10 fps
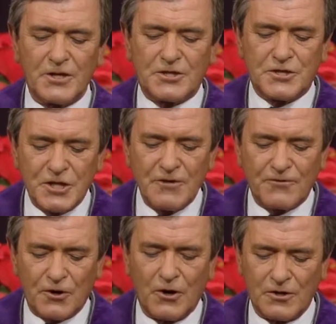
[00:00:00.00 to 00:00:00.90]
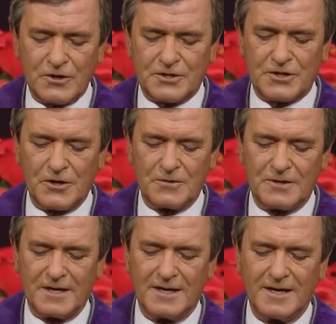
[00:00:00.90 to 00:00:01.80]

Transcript: the chief cornerstone.